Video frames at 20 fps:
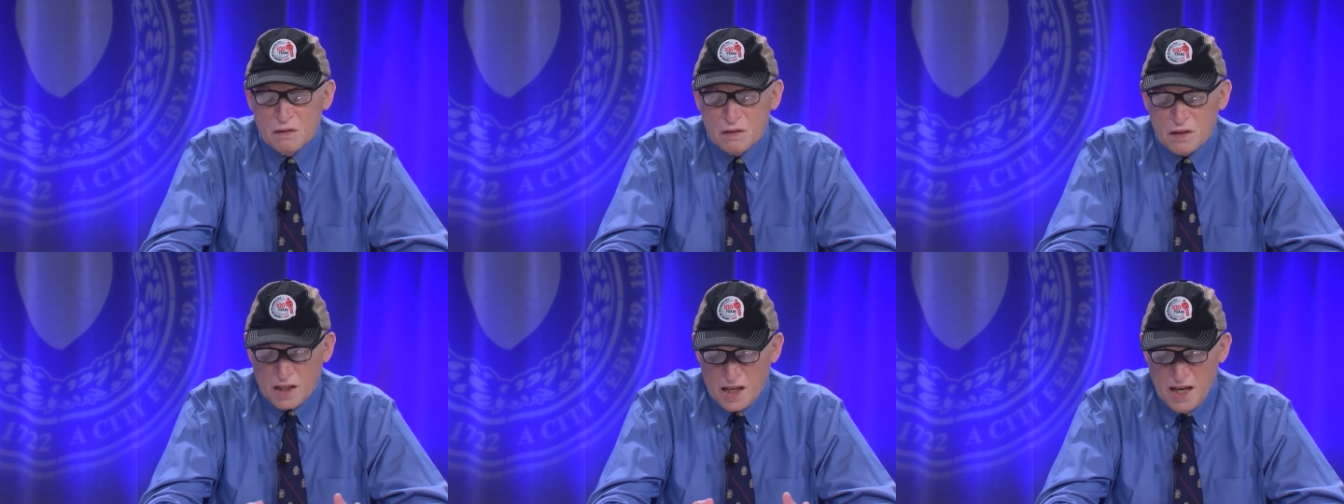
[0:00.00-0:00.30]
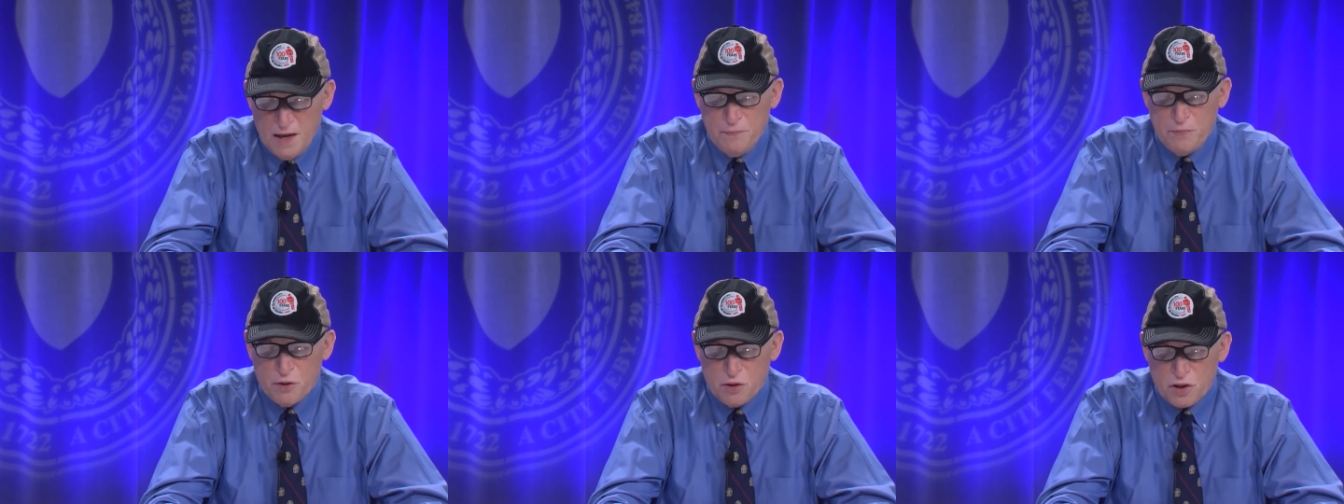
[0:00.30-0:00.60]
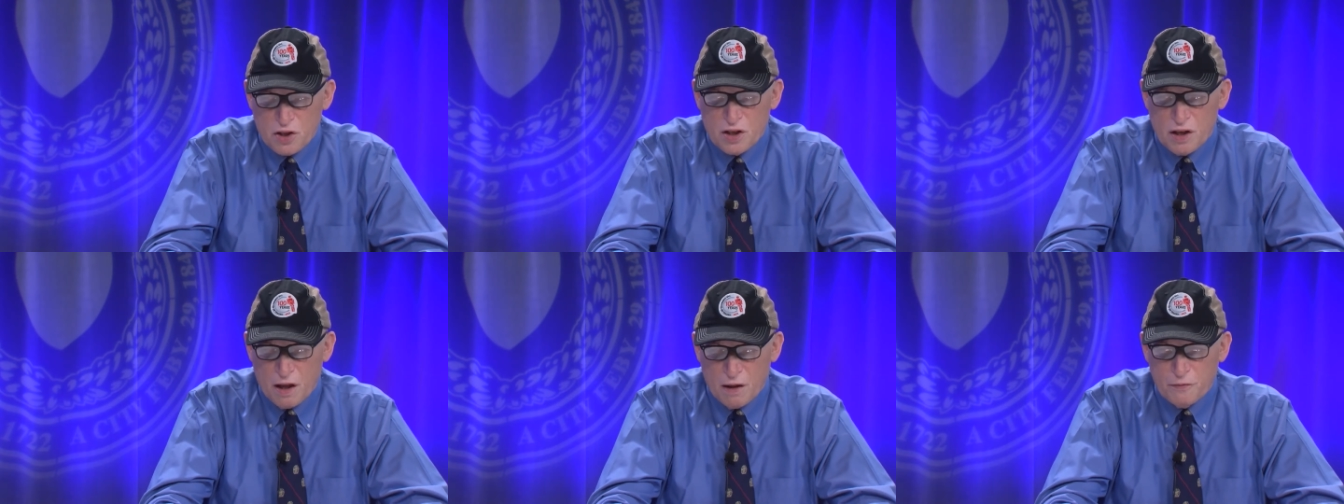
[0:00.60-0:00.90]
keep
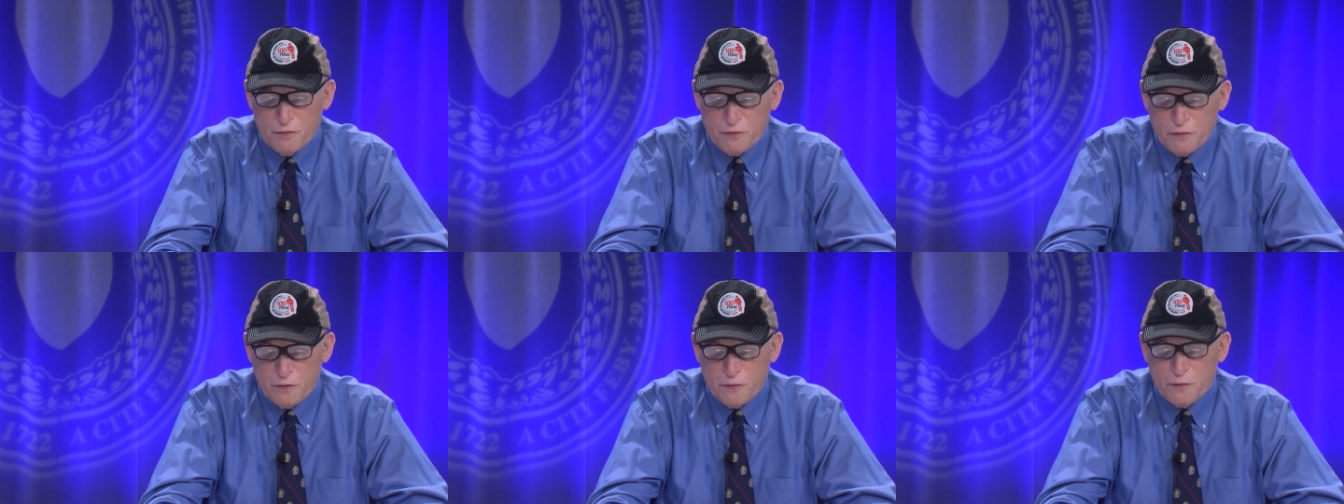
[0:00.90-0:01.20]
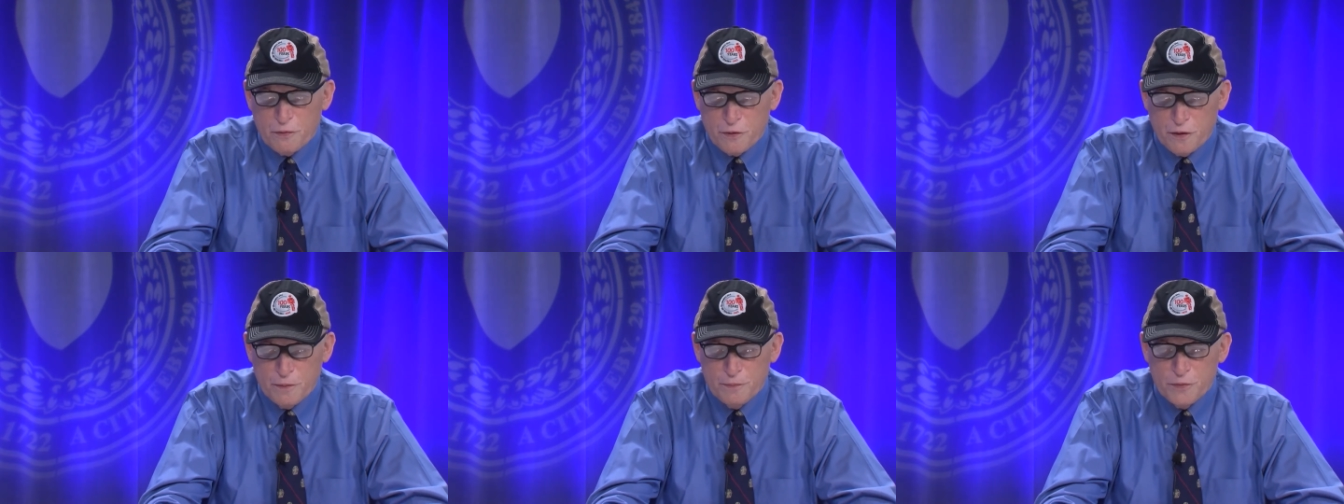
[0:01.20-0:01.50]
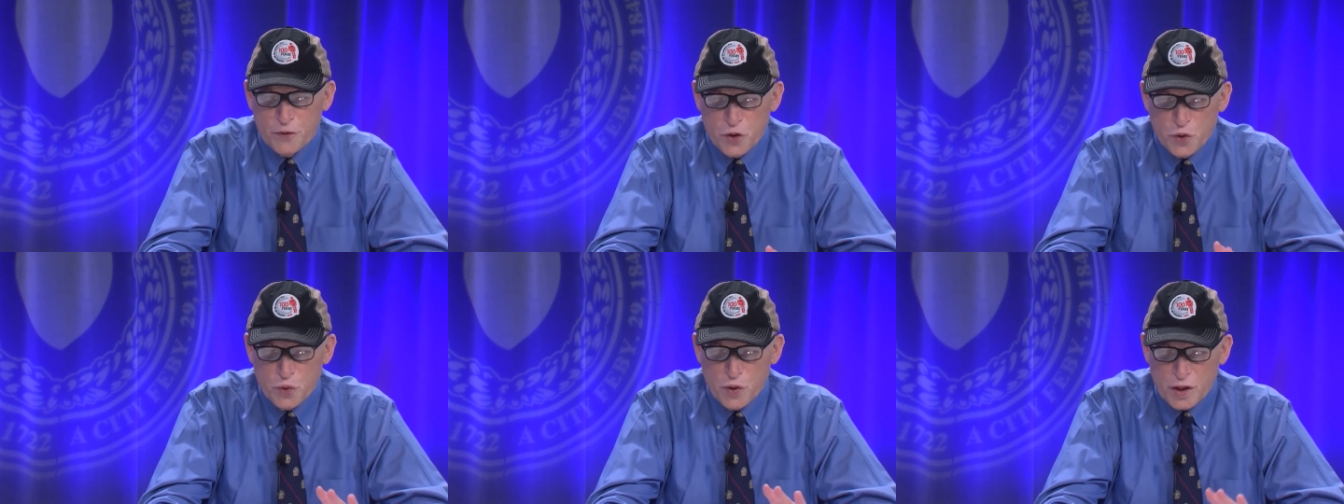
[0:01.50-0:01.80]
yourself from
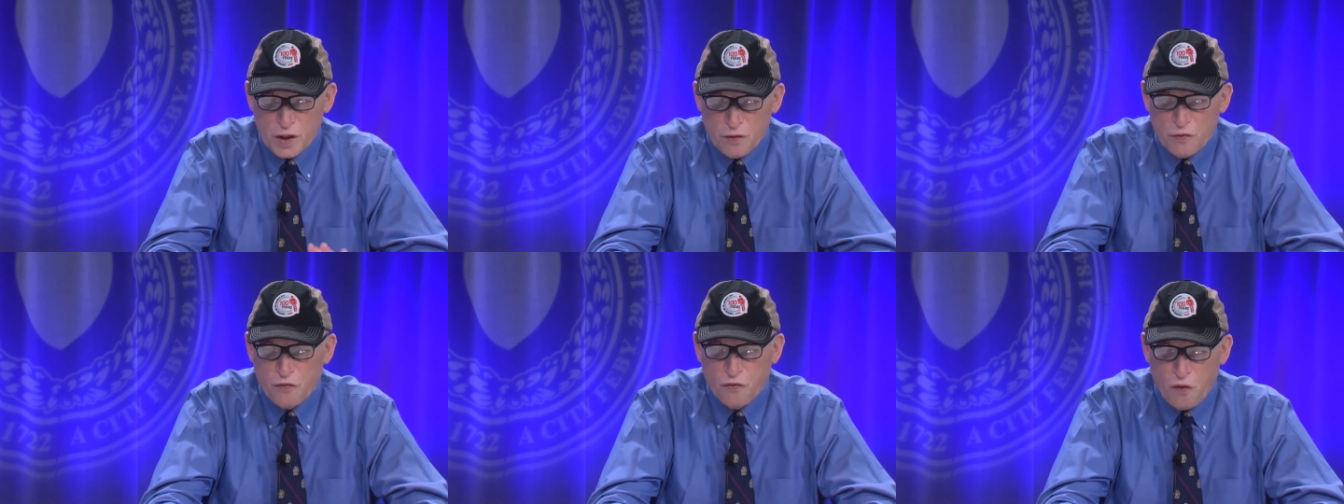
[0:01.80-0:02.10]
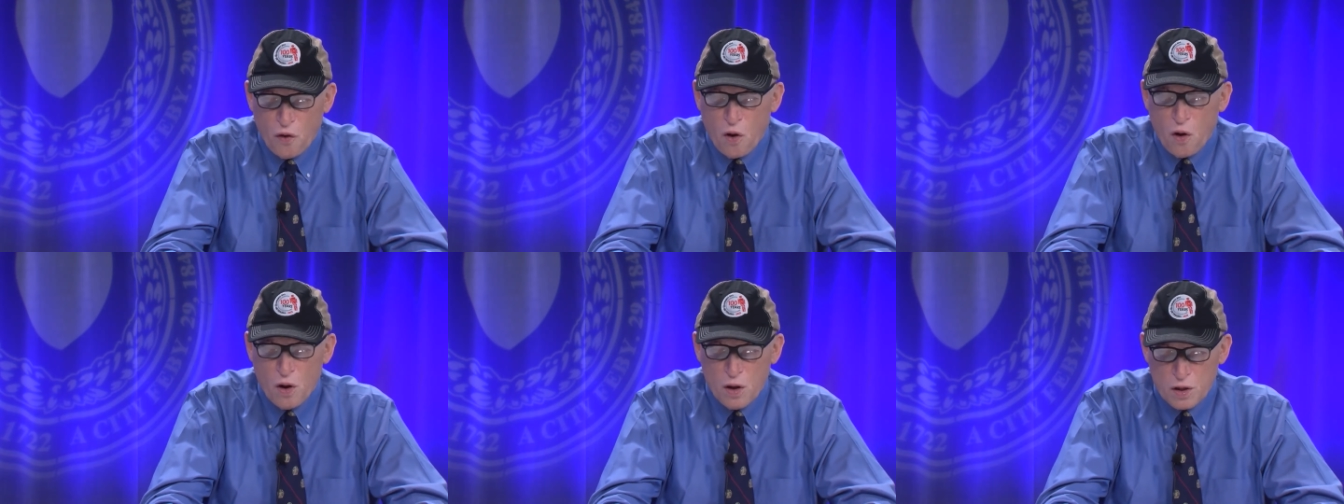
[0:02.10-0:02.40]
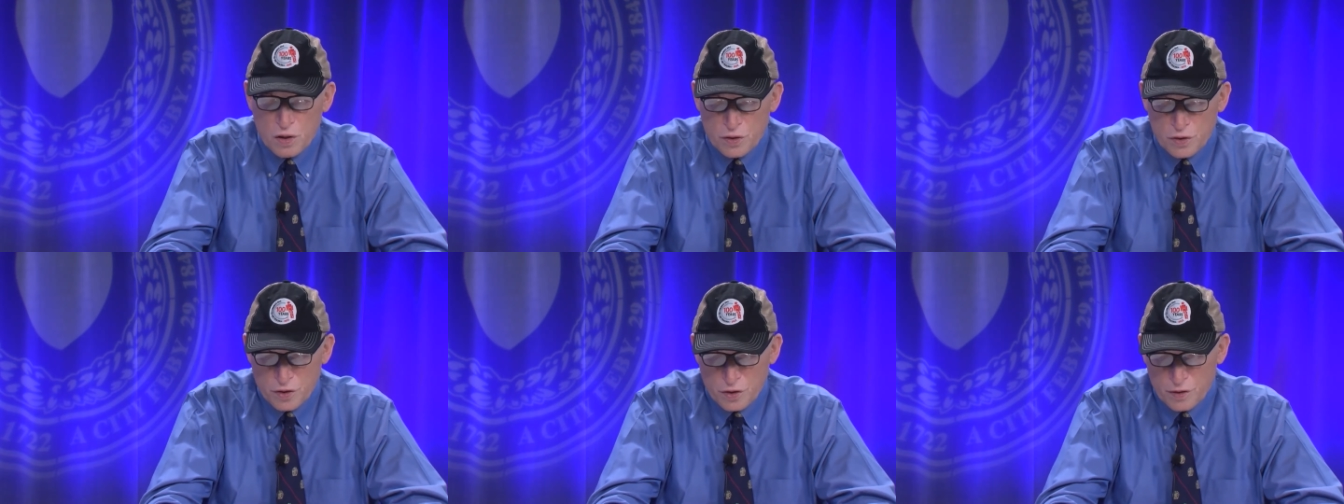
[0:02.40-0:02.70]
doing the
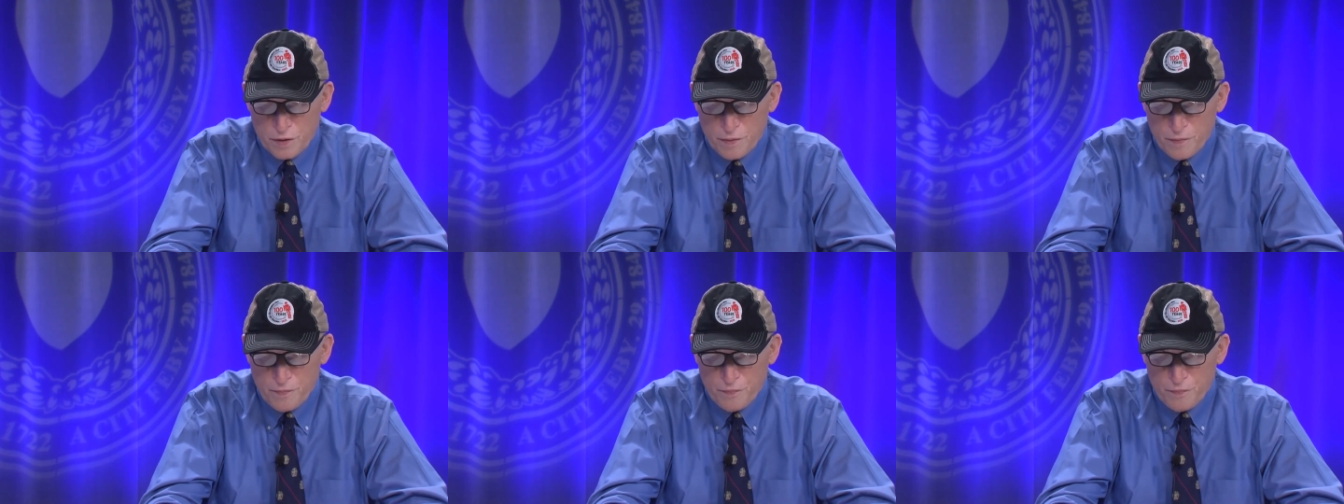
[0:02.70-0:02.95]
falls.